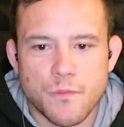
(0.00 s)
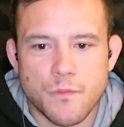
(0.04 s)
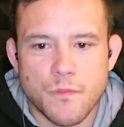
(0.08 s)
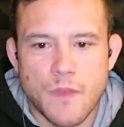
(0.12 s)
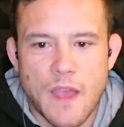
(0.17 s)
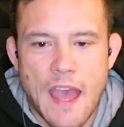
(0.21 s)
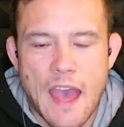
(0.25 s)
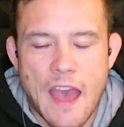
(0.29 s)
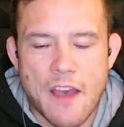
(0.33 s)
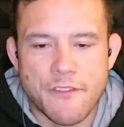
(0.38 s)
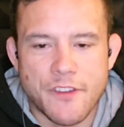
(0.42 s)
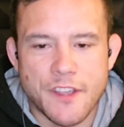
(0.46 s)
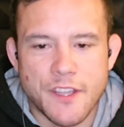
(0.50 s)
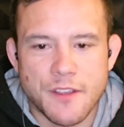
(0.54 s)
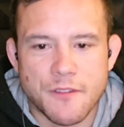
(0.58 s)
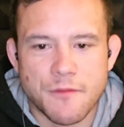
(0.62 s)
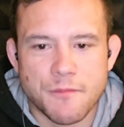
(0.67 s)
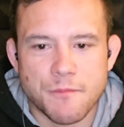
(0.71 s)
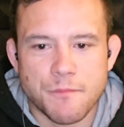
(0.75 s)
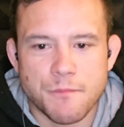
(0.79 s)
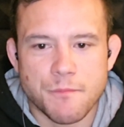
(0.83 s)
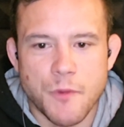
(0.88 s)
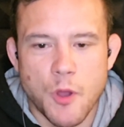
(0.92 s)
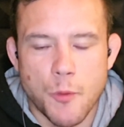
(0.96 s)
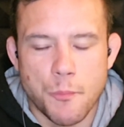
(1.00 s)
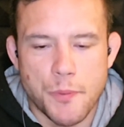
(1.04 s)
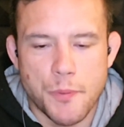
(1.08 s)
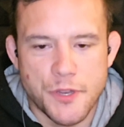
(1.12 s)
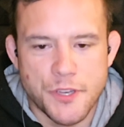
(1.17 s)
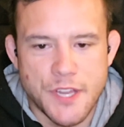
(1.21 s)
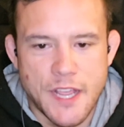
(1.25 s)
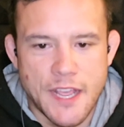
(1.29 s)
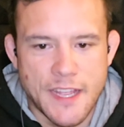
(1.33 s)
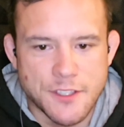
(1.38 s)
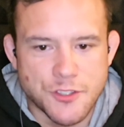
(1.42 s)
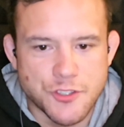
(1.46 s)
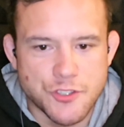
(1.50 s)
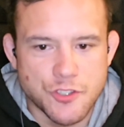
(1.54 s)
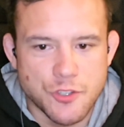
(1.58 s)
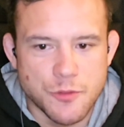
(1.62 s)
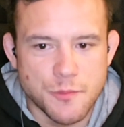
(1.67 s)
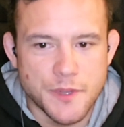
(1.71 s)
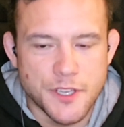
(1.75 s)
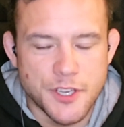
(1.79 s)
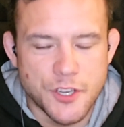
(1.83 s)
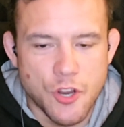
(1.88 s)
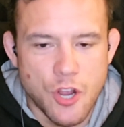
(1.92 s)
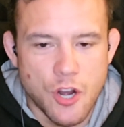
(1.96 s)
Having a potential
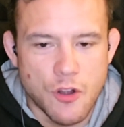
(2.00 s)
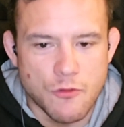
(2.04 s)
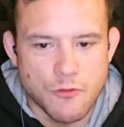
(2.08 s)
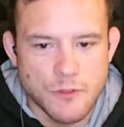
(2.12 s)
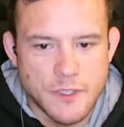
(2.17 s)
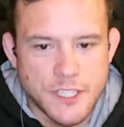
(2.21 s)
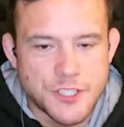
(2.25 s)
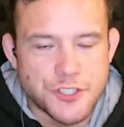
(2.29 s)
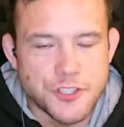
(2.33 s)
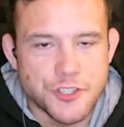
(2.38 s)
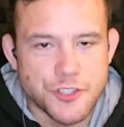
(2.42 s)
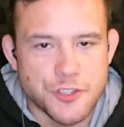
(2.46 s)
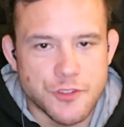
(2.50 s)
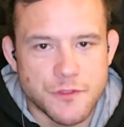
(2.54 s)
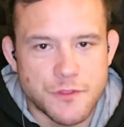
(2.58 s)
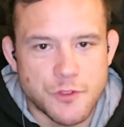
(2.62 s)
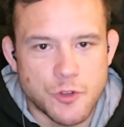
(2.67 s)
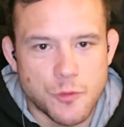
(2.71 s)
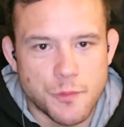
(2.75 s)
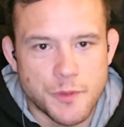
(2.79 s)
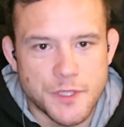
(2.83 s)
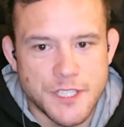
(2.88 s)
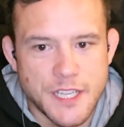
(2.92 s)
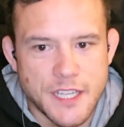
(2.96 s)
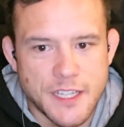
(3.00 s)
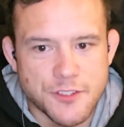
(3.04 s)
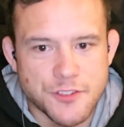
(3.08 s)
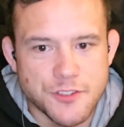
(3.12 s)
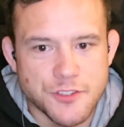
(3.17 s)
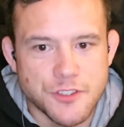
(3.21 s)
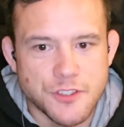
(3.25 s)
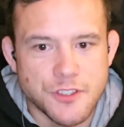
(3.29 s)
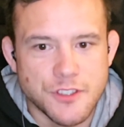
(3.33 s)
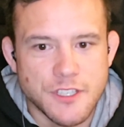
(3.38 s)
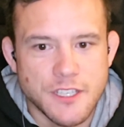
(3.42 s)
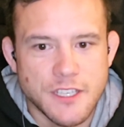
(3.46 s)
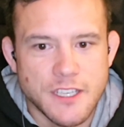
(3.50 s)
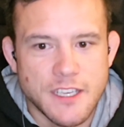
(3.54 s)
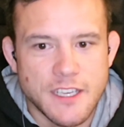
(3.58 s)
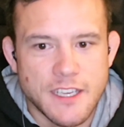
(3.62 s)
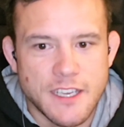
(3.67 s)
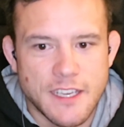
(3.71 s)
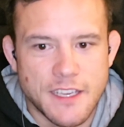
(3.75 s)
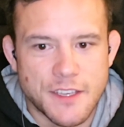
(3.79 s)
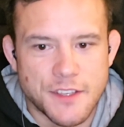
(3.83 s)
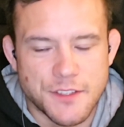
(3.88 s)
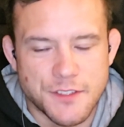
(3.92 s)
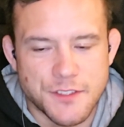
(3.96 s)
but not reaching your full potential
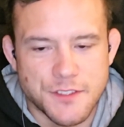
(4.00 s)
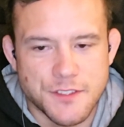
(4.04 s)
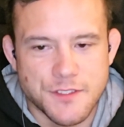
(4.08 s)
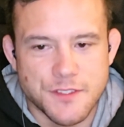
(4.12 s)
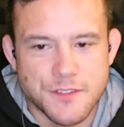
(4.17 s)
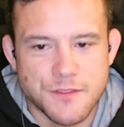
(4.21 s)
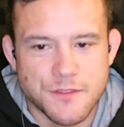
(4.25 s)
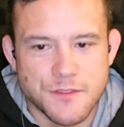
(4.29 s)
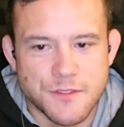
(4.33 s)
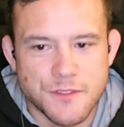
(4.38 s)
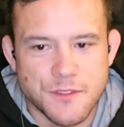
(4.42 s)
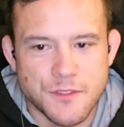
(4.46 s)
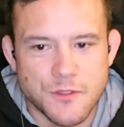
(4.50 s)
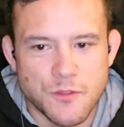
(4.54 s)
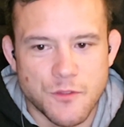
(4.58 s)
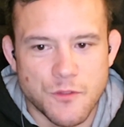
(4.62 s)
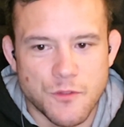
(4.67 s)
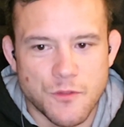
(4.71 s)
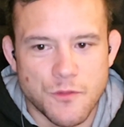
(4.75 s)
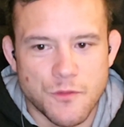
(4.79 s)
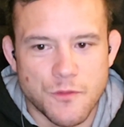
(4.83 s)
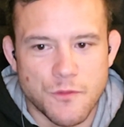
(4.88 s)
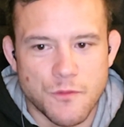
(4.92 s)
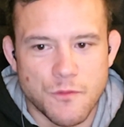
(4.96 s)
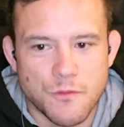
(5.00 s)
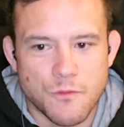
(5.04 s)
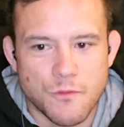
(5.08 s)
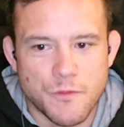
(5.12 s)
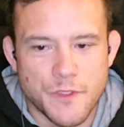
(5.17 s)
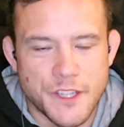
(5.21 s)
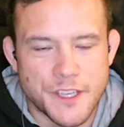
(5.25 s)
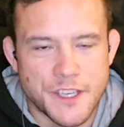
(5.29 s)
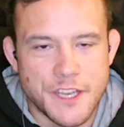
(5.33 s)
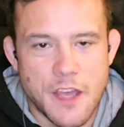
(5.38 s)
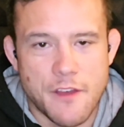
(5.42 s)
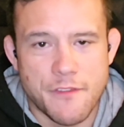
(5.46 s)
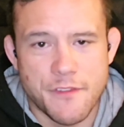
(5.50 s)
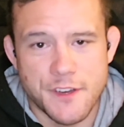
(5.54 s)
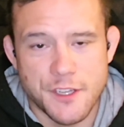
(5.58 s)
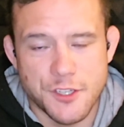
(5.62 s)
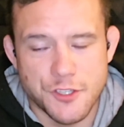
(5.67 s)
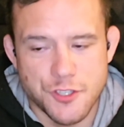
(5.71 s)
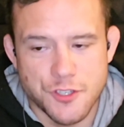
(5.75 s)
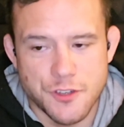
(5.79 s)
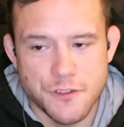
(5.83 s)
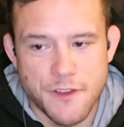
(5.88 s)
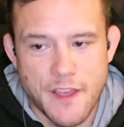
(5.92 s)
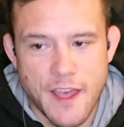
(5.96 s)
is the
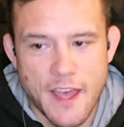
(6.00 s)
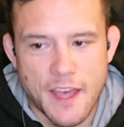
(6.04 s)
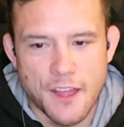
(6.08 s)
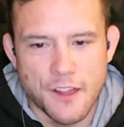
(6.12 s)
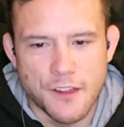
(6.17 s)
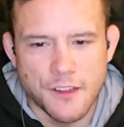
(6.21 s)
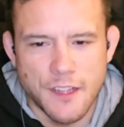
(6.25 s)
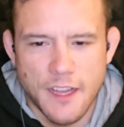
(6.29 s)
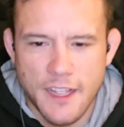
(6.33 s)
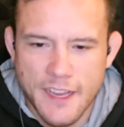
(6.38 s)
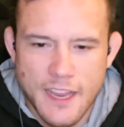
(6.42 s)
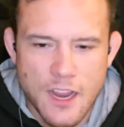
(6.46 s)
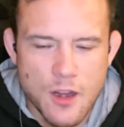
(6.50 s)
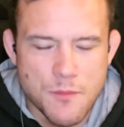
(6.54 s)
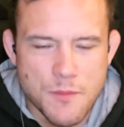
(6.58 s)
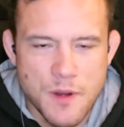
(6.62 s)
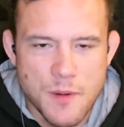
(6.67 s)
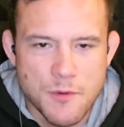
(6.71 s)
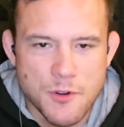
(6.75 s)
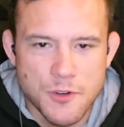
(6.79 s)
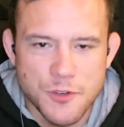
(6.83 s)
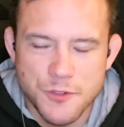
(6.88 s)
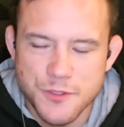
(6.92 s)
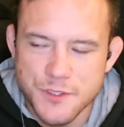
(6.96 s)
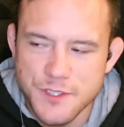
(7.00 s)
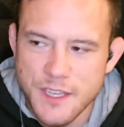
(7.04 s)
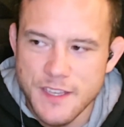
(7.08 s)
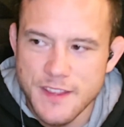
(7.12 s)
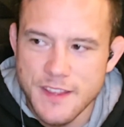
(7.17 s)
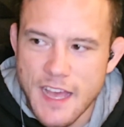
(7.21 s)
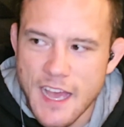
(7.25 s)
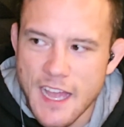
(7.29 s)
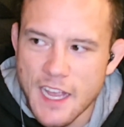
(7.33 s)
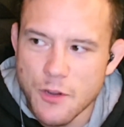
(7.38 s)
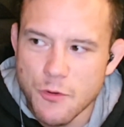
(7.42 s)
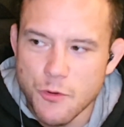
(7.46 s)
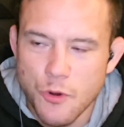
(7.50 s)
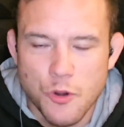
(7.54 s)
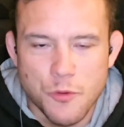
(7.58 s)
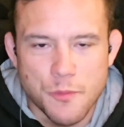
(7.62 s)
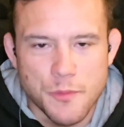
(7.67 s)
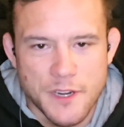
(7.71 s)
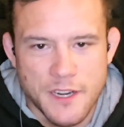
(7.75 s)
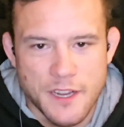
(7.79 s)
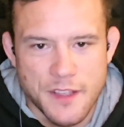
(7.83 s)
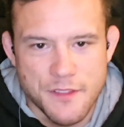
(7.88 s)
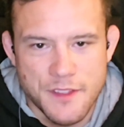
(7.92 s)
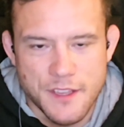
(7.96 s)
definition of hell. I can't remember who said that quote,
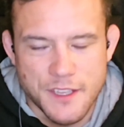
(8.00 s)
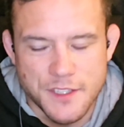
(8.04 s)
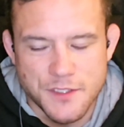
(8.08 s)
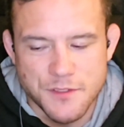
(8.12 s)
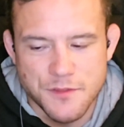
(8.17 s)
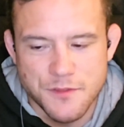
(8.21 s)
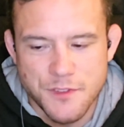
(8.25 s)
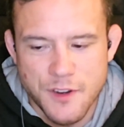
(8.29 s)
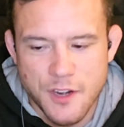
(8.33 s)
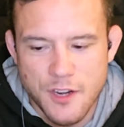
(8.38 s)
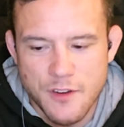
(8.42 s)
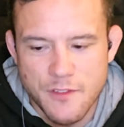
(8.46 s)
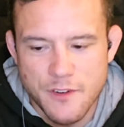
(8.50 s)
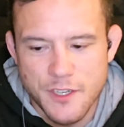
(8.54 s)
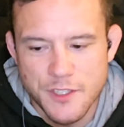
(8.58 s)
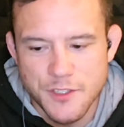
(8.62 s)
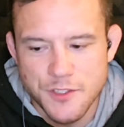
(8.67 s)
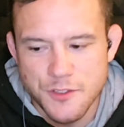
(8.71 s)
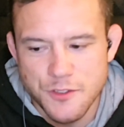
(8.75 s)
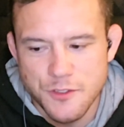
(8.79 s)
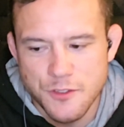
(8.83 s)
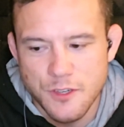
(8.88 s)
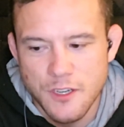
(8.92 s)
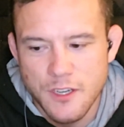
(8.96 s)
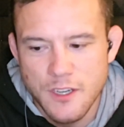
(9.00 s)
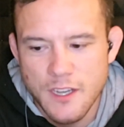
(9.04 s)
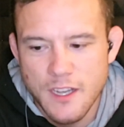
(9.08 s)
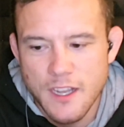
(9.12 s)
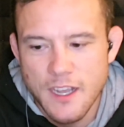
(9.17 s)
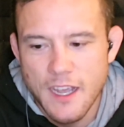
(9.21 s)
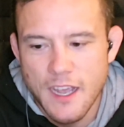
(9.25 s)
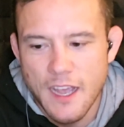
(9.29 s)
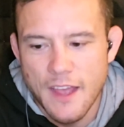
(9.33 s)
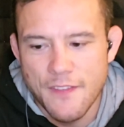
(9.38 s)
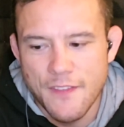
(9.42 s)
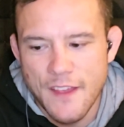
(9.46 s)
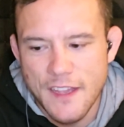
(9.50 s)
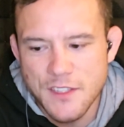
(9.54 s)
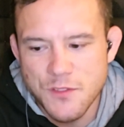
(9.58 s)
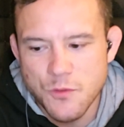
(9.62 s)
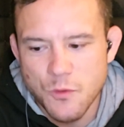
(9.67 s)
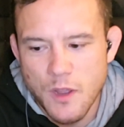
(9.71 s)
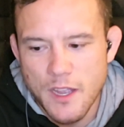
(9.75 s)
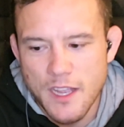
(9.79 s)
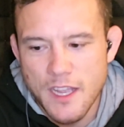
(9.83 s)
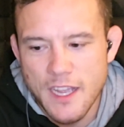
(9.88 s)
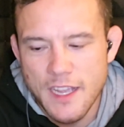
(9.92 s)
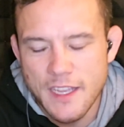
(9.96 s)
but I think it's very, very true. And that's
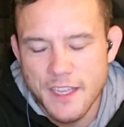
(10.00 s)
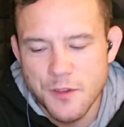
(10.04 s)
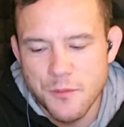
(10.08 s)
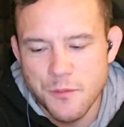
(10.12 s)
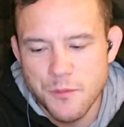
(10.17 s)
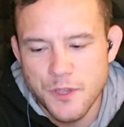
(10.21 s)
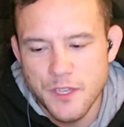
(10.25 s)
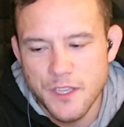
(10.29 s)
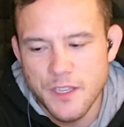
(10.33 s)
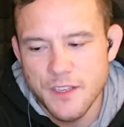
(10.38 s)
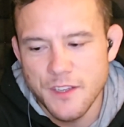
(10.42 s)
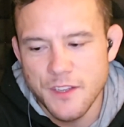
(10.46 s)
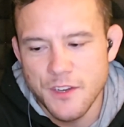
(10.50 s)
why I compete.